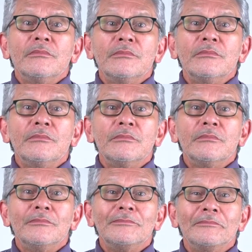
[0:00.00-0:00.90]

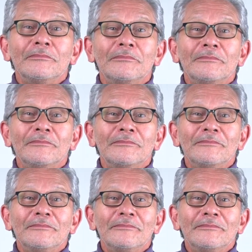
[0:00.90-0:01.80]

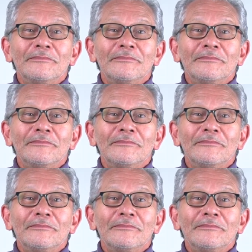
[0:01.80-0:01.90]
(silence)